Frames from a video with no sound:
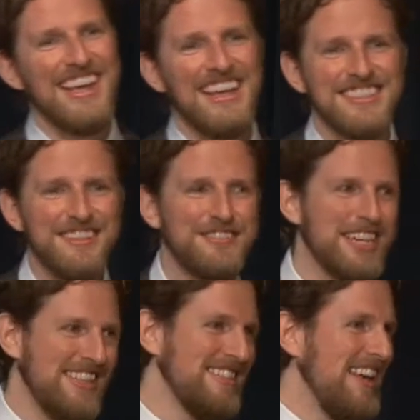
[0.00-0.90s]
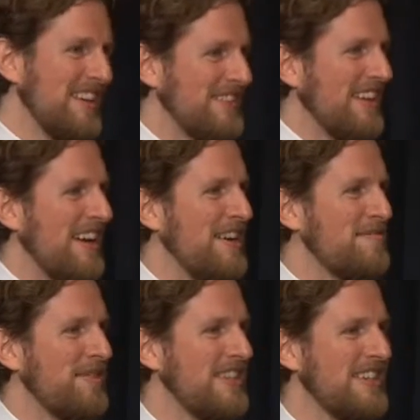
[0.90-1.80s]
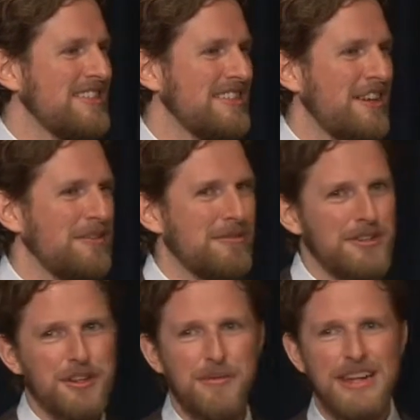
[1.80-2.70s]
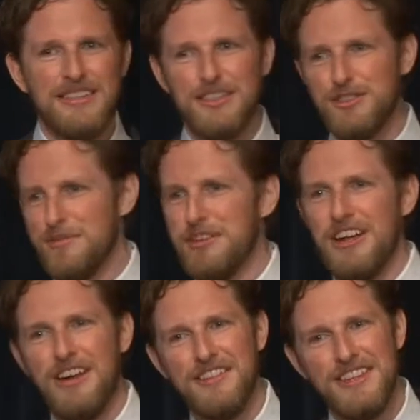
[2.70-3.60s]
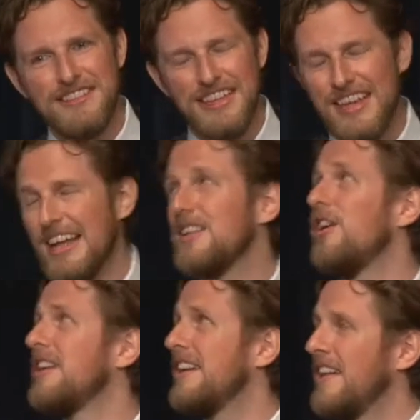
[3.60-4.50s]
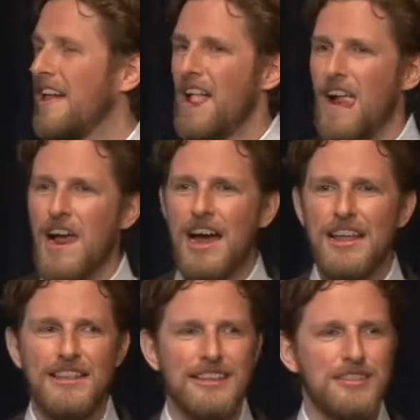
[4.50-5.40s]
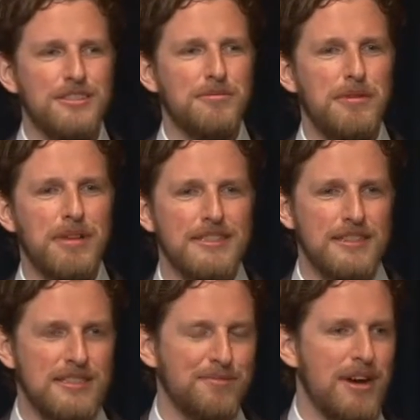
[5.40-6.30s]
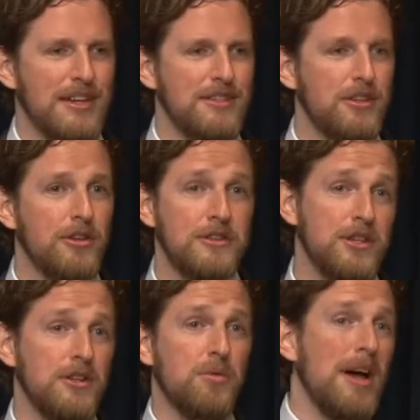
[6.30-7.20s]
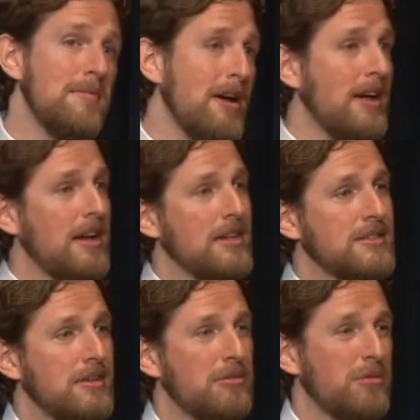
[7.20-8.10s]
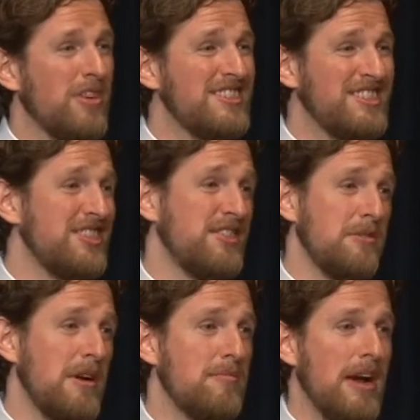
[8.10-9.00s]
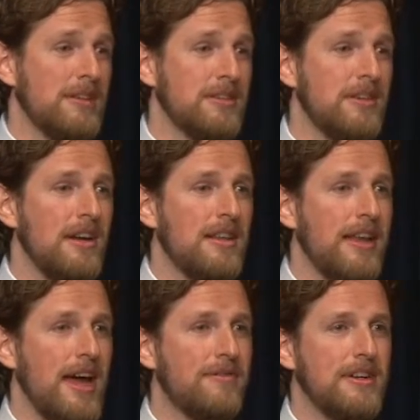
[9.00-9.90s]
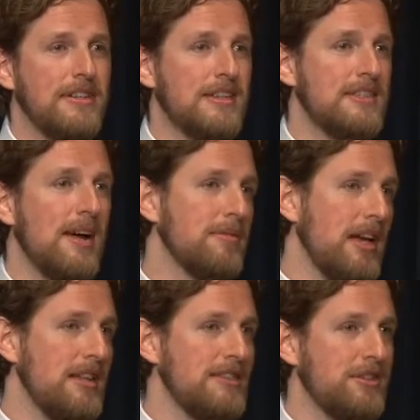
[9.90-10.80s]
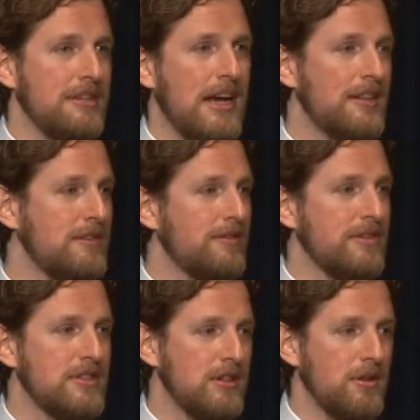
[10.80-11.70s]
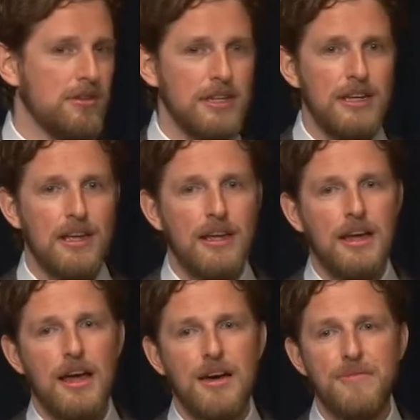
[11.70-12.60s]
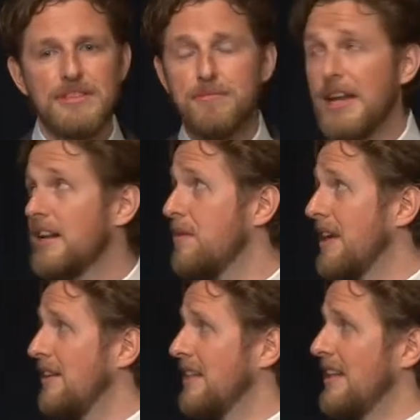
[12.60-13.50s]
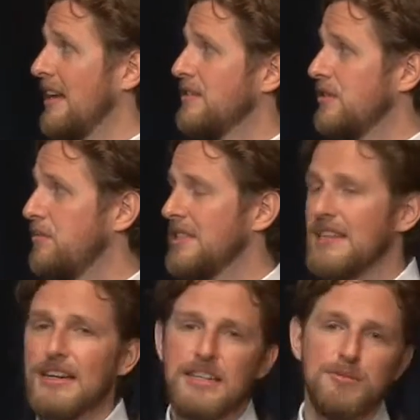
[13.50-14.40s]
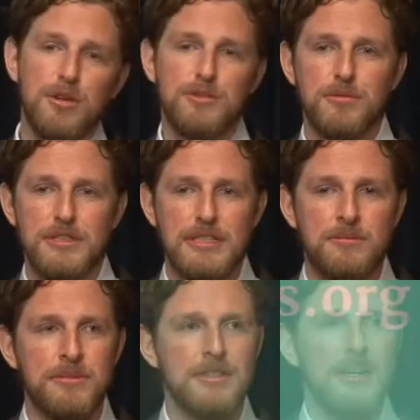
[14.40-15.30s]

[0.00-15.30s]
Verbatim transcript: So check this out. Uh, please, you know, when you go back to Contributor Day or things like that, log in. Uh, I think that you'll be pleasantly surprised. You can use it on the web. So it runs just in a web browser. They have a desktop client that you can download that runs it locally. Um, there's a beta coming out that allows you to be signed into multiple teams.